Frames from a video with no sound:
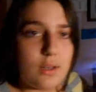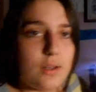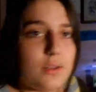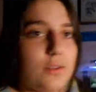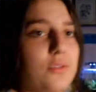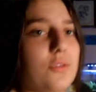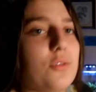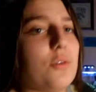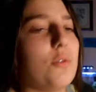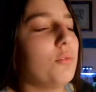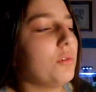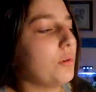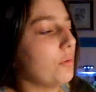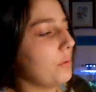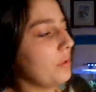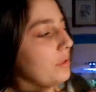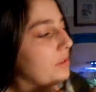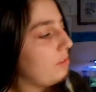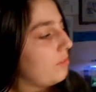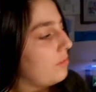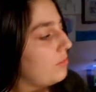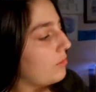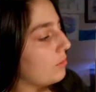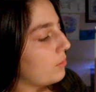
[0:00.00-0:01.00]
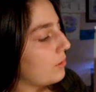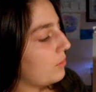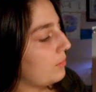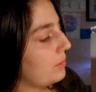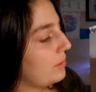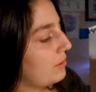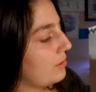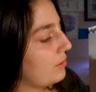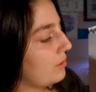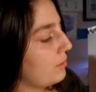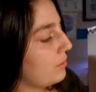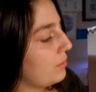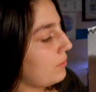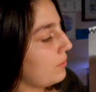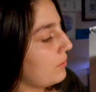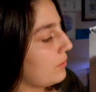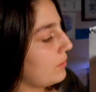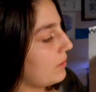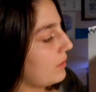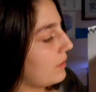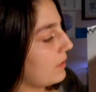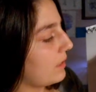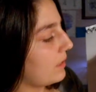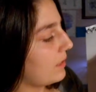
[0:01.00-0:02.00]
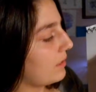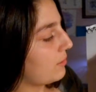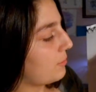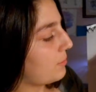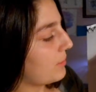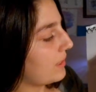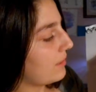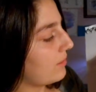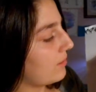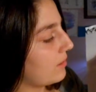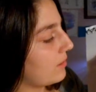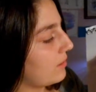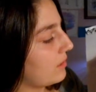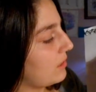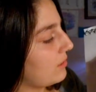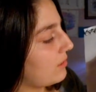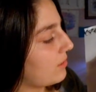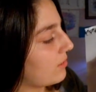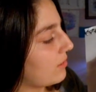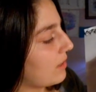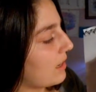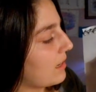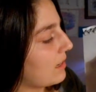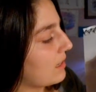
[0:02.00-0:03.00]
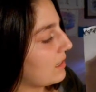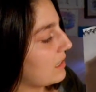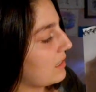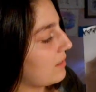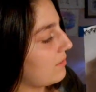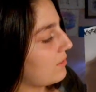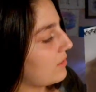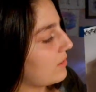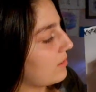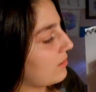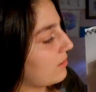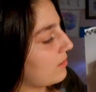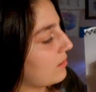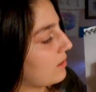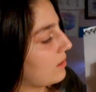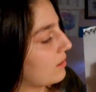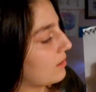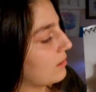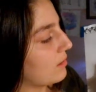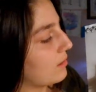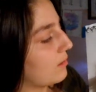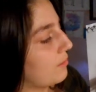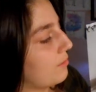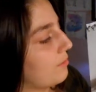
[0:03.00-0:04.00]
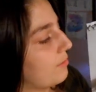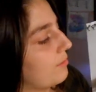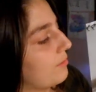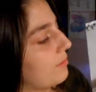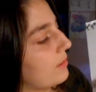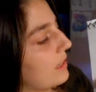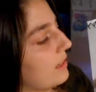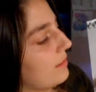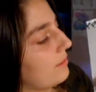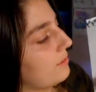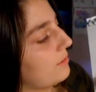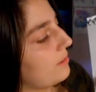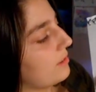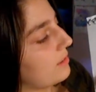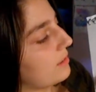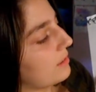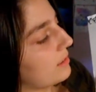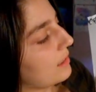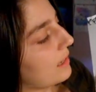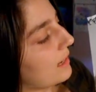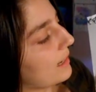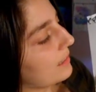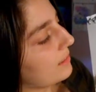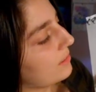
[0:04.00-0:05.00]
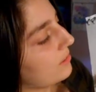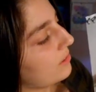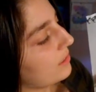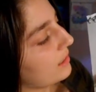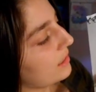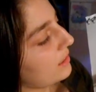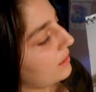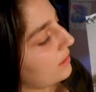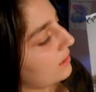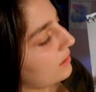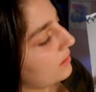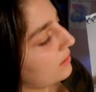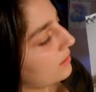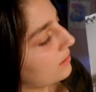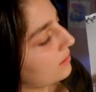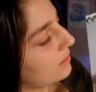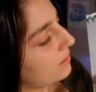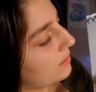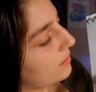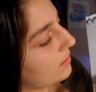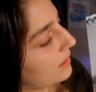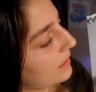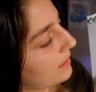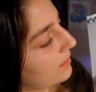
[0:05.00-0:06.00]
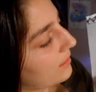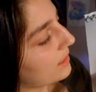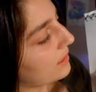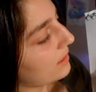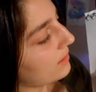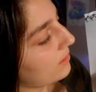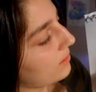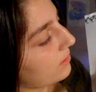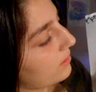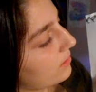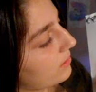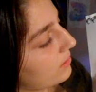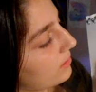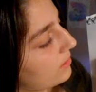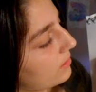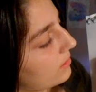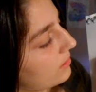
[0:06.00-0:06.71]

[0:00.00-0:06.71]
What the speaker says: So what we do is basically just kind of give this a little fluff to the lines here, like this.